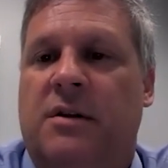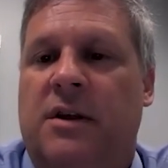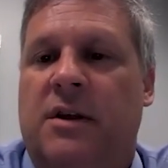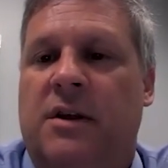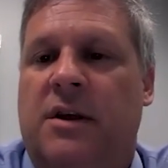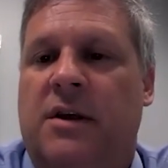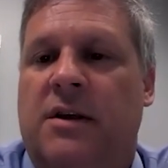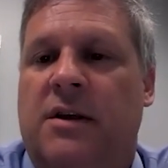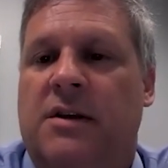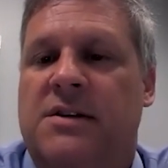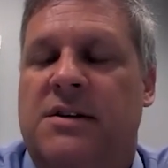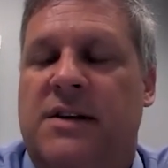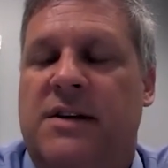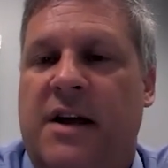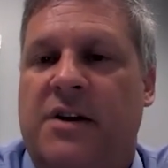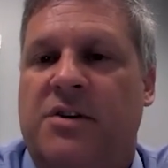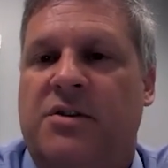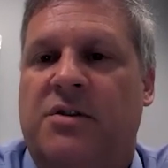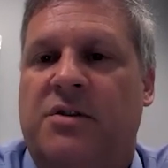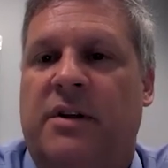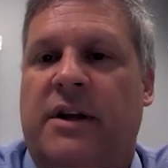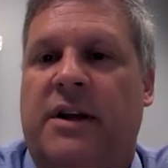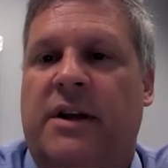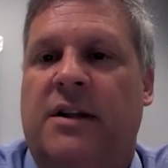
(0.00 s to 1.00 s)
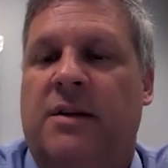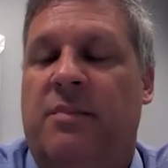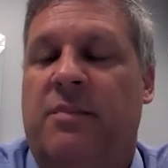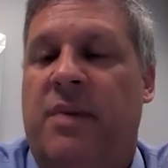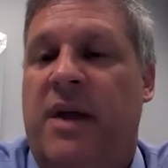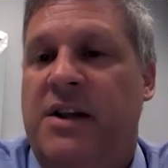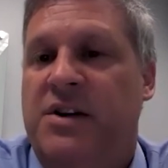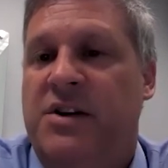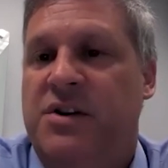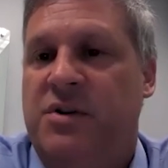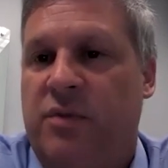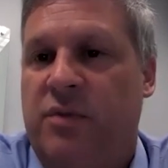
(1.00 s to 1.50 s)
the scheduling and the
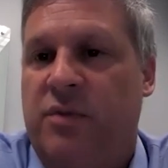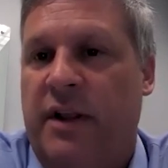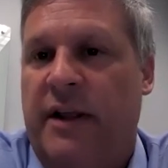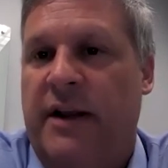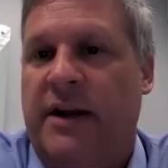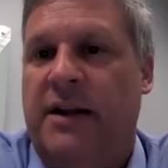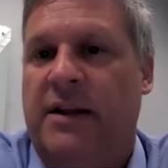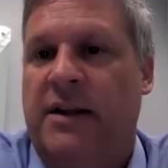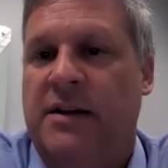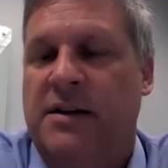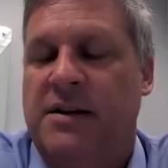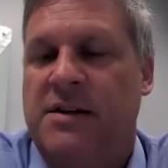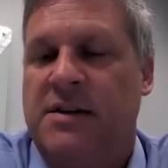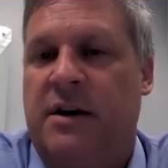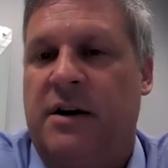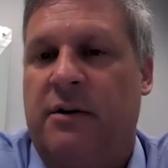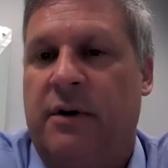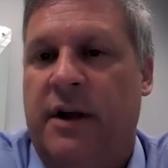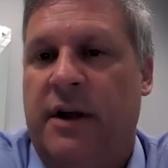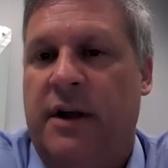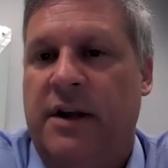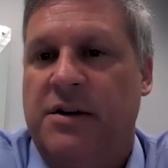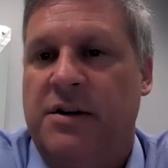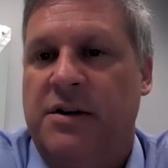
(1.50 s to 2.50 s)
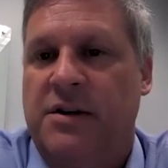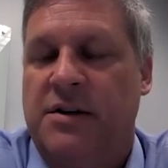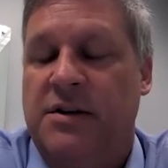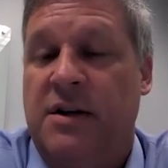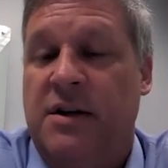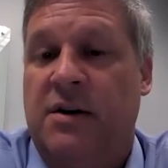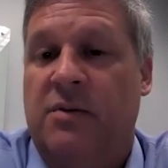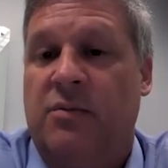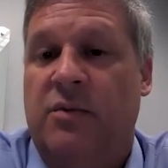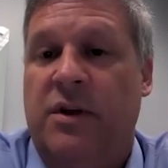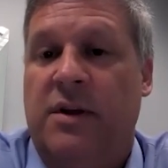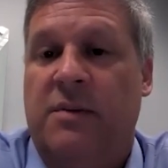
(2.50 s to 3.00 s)
patient-related considerations,
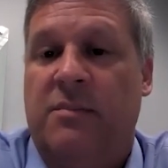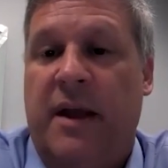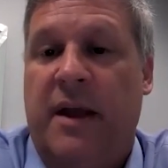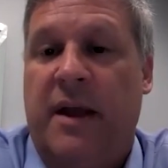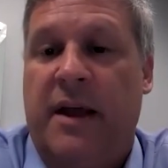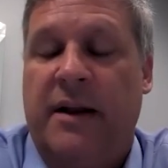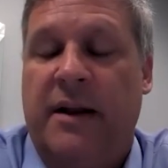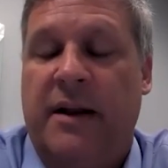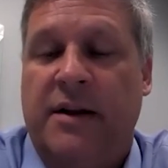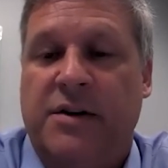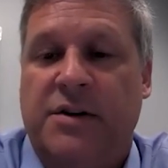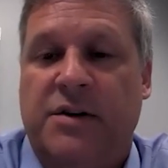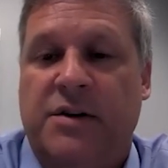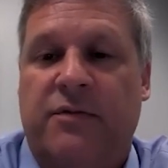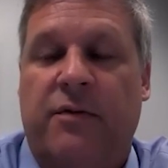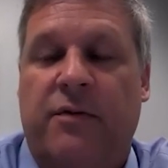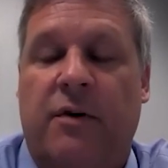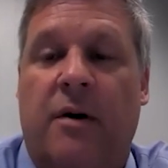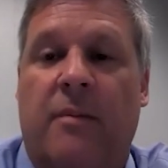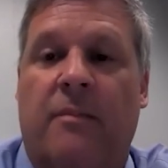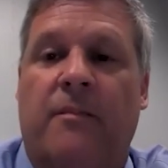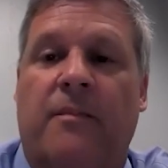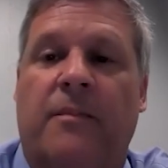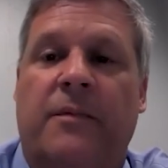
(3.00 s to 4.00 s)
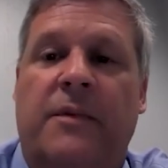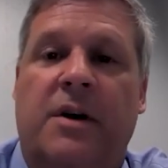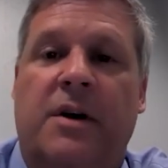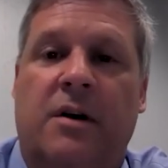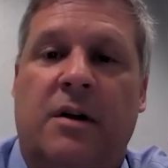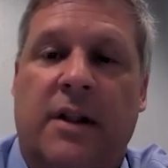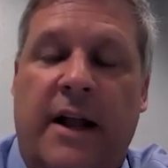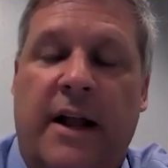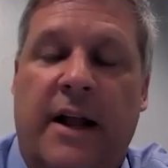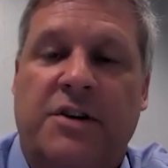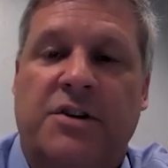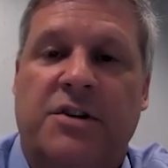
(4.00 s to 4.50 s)
and we manage from
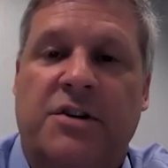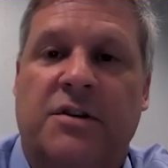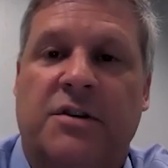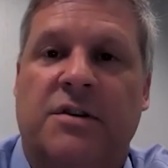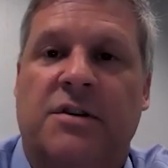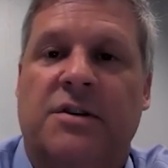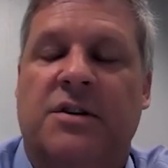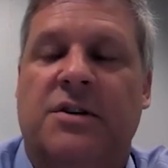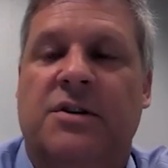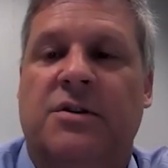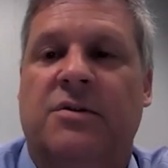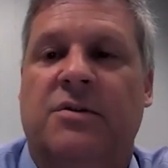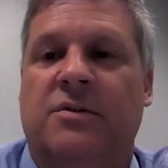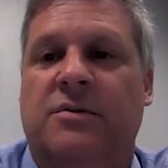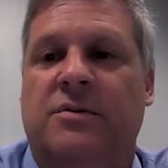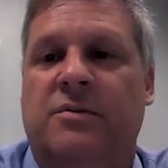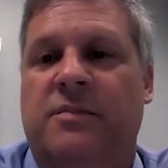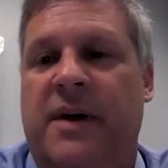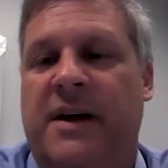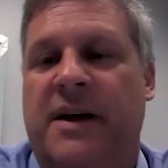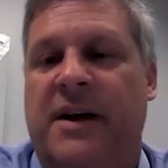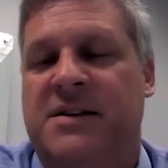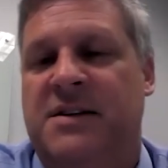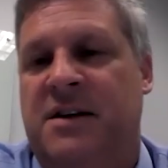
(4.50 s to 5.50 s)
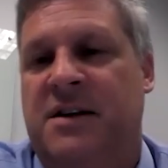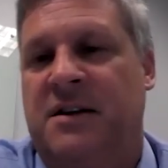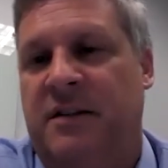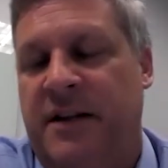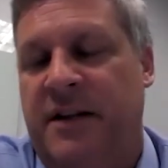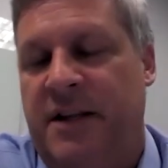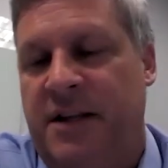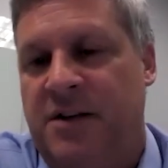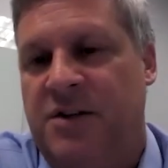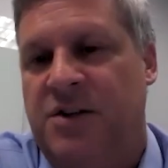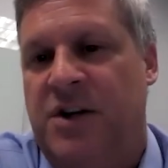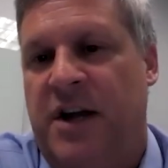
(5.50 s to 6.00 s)
collection to
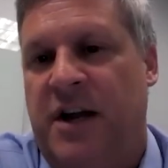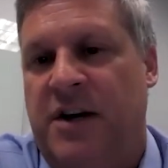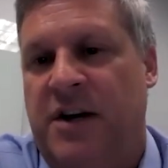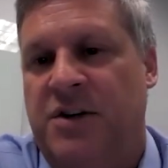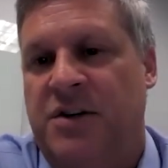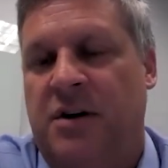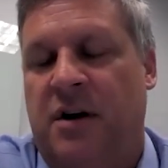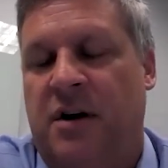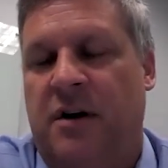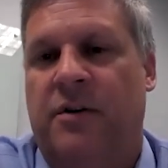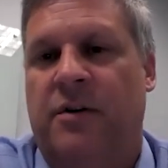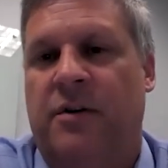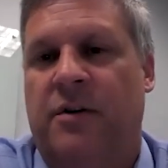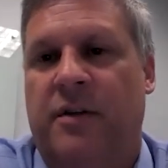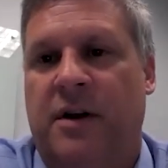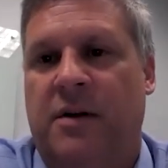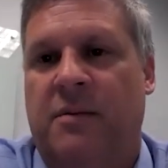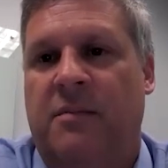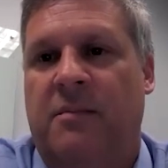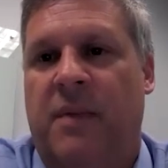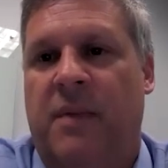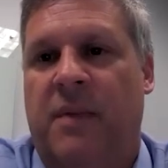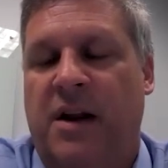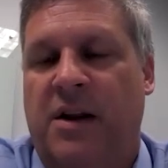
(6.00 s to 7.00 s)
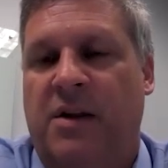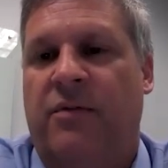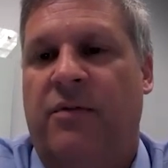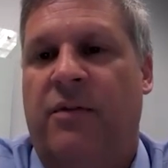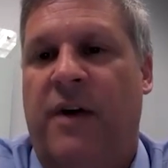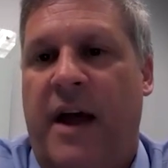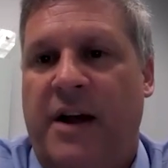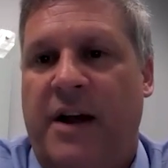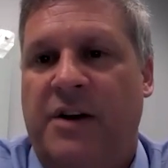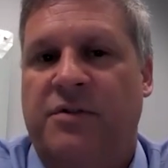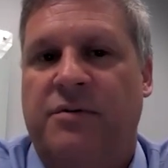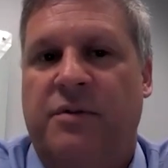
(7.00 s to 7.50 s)
basically injection, other than
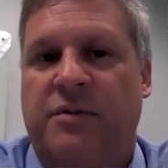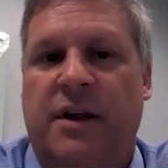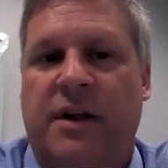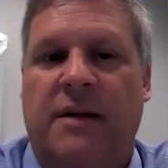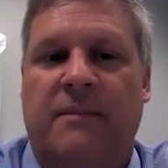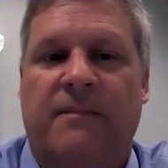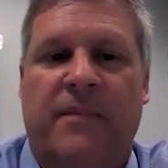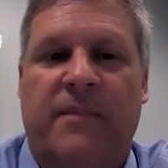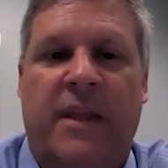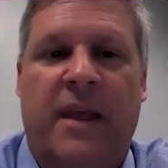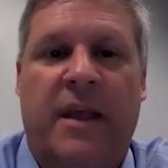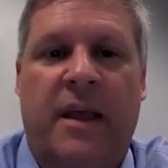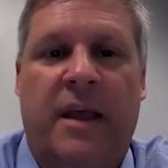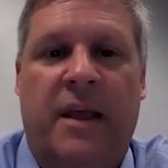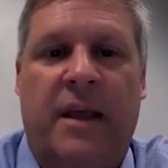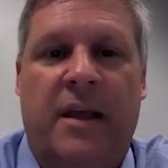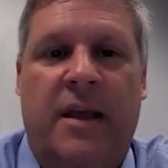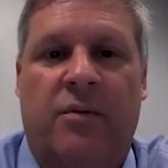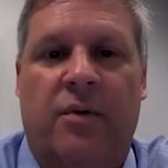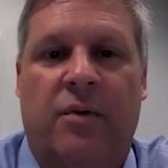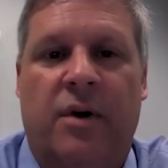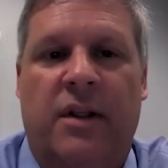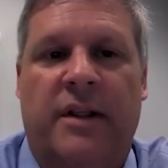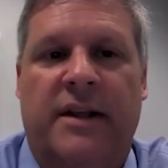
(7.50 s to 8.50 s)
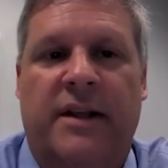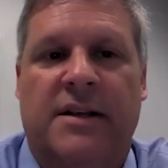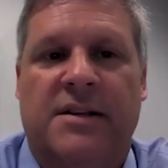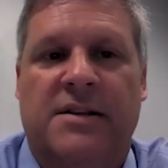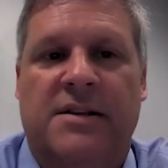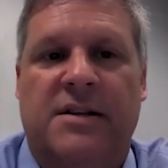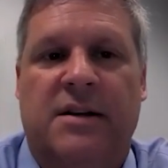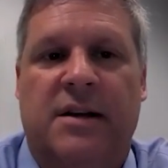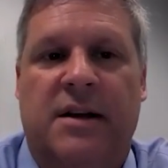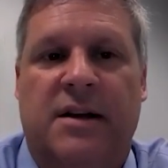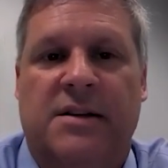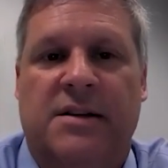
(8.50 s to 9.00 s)
manufacturing really
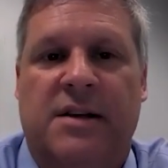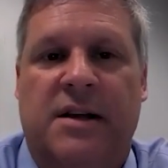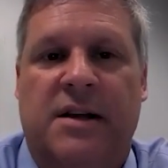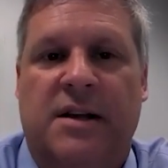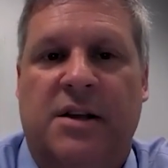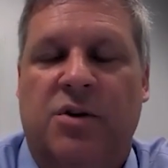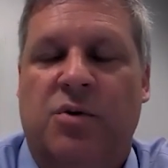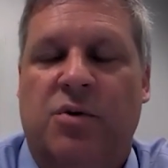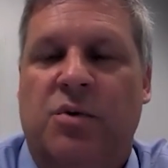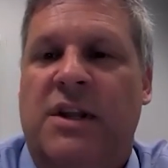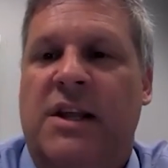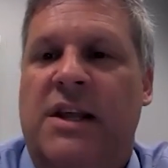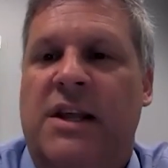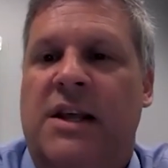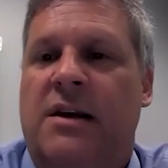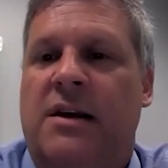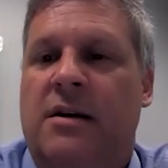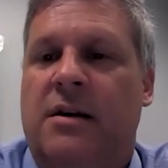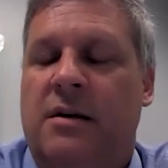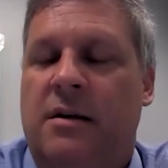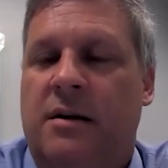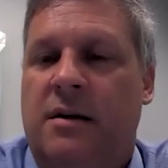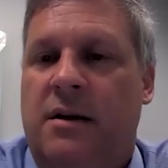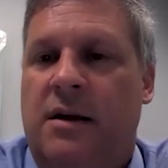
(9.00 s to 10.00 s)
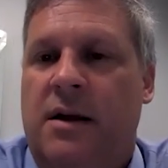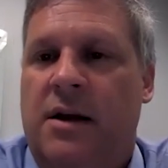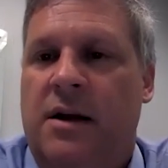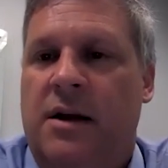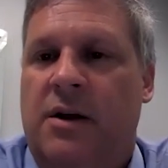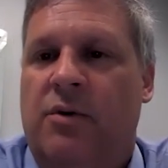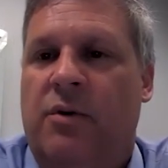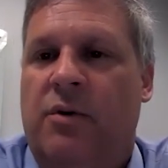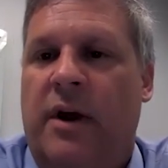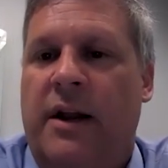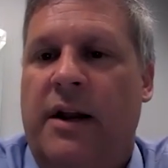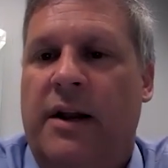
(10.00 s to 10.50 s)
is, is a unique
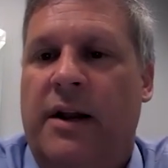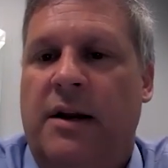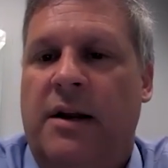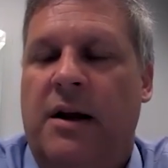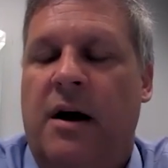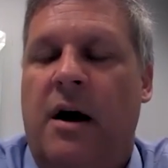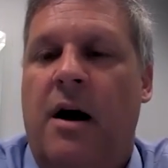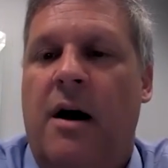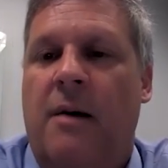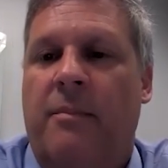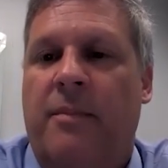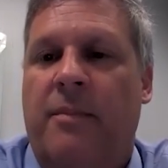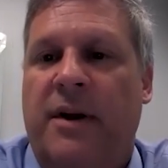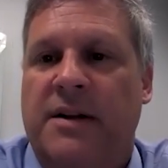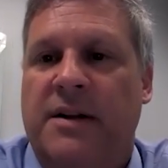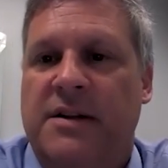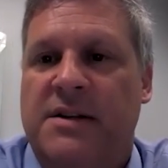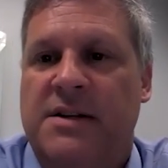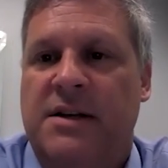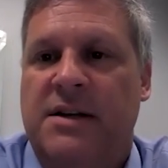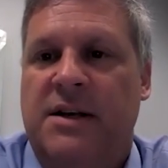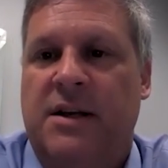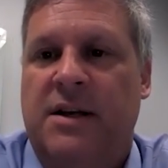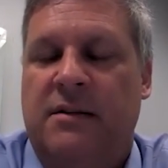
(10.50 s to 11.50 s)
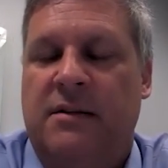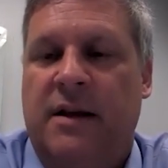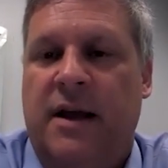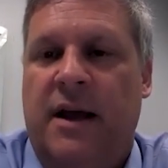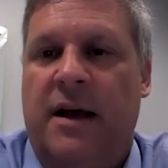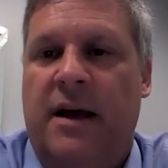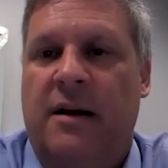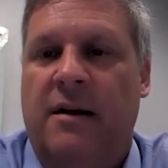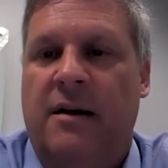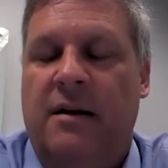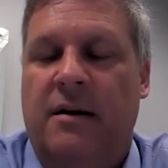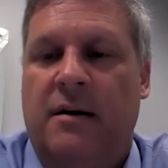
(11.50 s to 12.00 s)
integrated competency
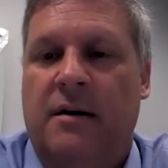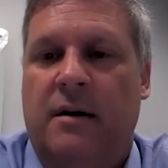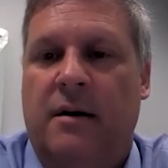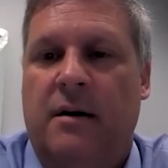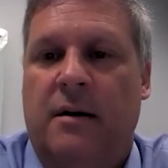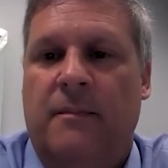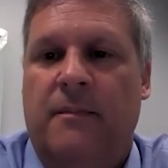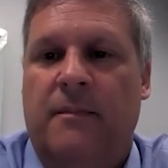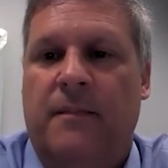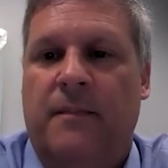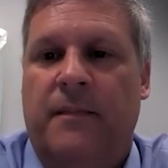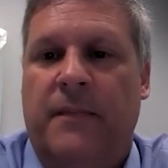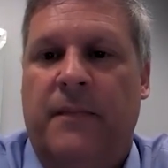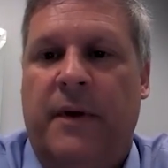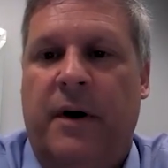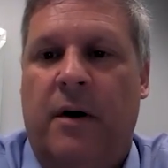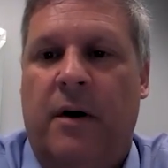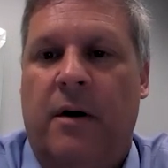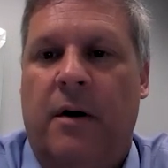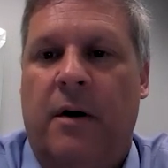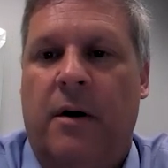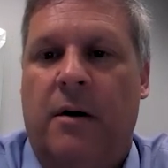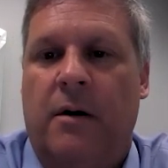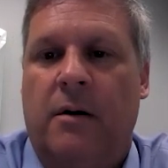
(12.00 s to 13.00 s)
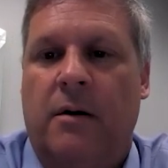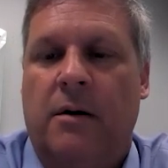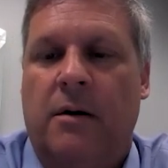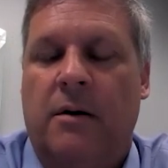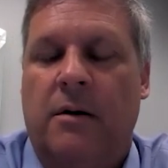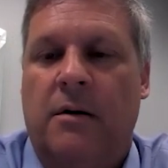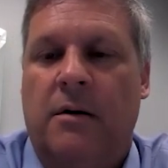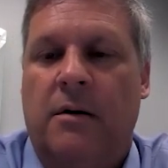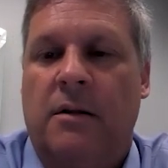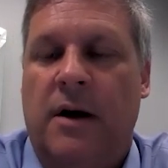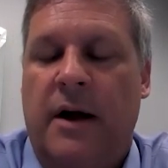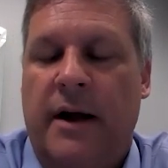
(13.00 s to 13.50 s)
that um, our
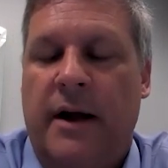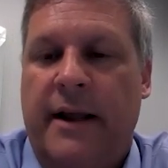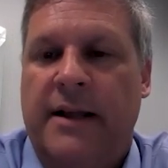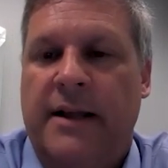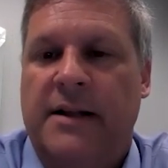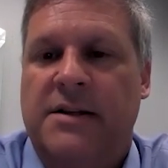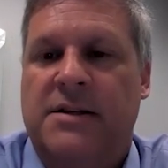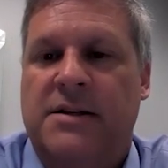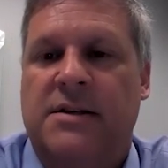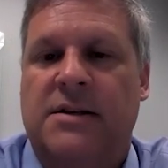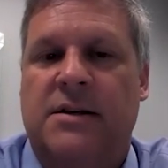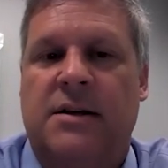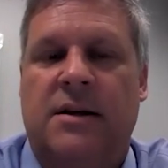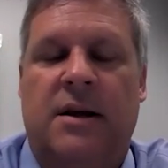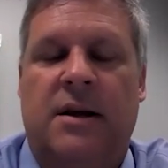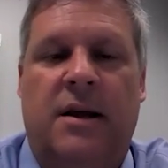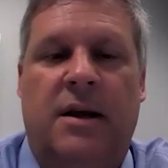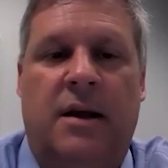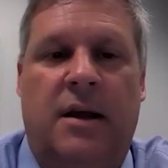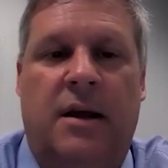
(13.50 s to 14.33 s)
clients